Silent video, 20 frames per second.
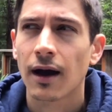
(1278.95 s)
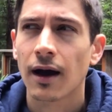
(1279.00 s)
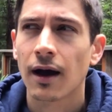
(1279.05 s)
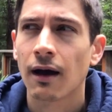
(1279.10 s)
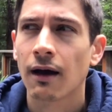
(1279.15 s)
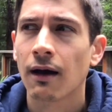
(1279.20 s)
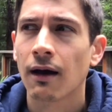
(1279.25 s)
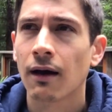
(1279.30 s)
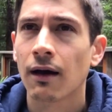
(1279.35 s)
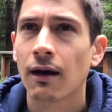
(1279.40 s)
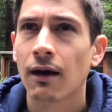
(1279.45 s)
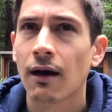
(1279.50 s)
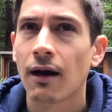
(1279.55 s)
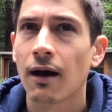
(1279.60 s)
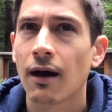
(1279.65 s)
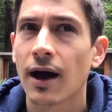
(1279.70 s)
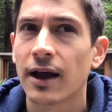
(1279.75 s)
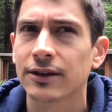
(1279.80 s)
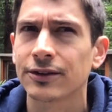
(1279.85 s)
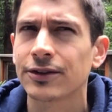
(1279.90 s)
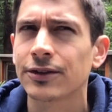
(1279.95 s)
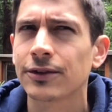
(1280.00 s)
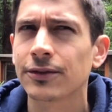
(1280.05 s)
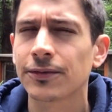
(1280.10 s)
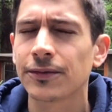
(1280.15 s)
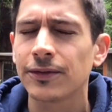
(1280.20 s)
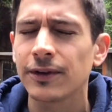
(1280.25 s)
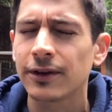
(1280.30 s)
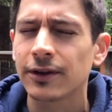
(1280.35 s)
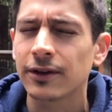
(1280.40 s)
I still
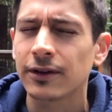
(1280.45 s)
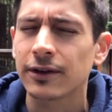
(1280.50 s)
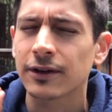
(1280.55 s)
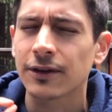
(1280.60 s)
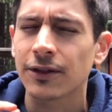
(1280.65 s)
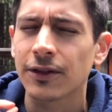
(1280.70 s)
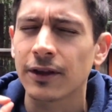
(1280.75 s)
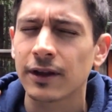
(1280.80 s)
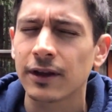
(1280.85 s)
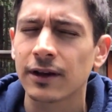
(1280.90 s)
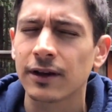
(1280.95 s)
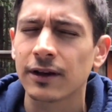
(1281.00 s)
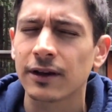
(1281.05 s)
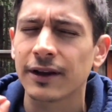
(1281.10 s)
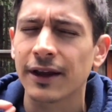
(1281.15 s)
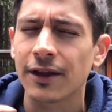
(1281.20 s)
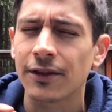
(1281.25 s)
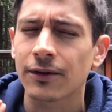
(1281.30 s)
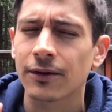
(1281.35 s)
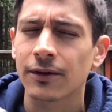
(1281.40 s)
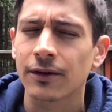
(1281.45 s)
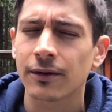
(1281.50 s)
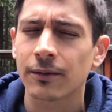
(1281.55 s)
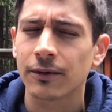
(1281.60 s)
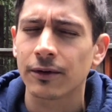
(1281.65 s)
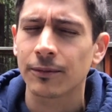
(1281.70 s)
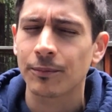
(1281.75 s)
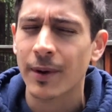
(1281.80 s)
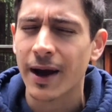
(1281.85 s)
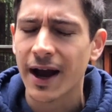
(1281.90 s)
feel a thin tether
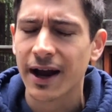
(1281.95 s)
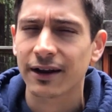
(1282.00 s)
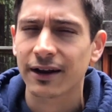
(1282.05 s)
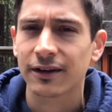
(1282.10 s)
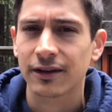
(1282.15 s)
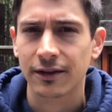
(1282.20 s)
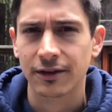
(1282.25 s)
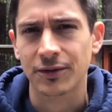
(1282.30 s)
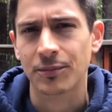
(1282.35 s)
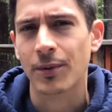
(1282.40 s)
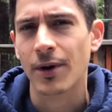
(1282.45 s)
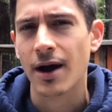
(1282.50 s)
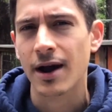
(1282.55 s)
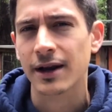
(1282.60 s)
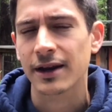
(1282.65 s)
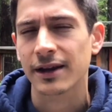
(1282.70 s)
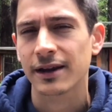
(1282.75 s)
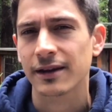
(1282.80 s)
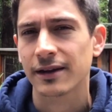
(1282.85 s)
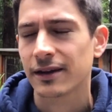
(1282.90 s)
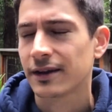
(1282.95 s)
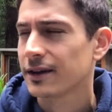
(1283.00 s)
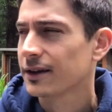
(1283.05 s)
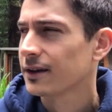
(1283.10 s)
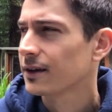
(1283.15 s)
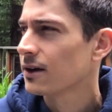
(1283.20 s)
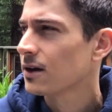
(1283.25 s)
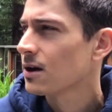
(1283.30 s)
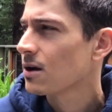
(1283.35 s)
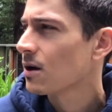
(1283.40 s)
back to this body,
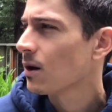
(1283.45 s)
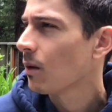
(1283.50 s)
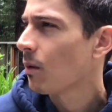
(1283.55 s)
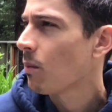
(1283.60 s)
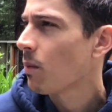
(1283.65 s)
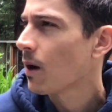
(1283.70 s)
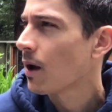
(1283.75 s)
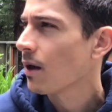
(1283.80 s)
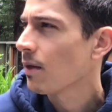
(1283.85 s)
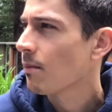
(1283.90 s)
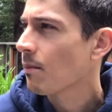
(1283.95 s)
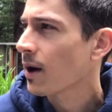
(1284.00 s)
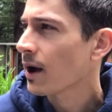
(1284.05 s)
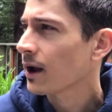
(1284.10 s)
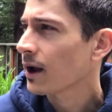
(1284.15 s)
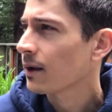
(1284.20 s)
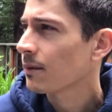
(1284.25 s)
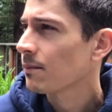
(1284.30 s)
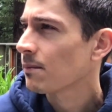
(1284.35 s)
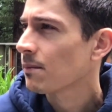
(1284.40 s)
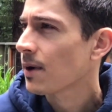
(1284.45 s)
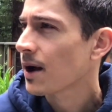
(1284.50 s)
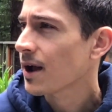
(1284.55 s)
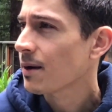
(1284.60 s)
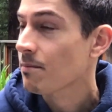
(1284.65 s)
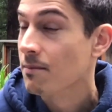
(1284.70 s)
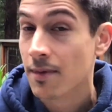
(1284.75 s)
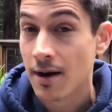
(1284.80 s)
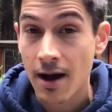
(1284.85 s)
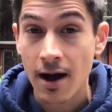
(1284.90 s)
but my
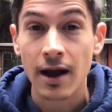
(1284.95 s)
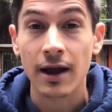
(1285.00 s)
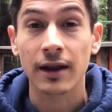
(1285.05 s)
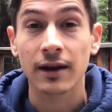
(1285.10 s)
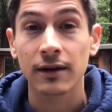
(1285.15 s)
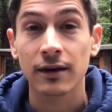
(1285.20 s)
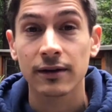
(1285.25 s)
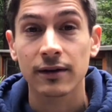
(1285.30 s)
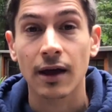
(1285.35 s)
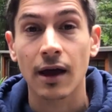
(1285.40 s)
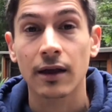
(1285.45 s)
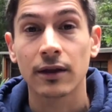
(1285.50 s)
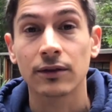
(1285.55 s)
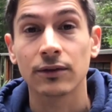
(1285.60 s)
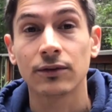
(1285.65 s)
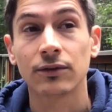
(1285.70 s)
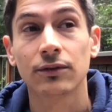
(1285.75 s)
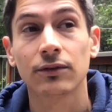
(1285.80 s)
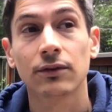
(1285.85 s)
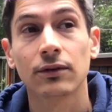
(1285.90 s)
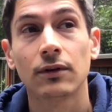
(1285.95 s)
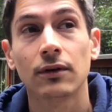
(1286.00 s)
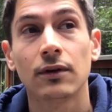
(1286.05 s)
mind has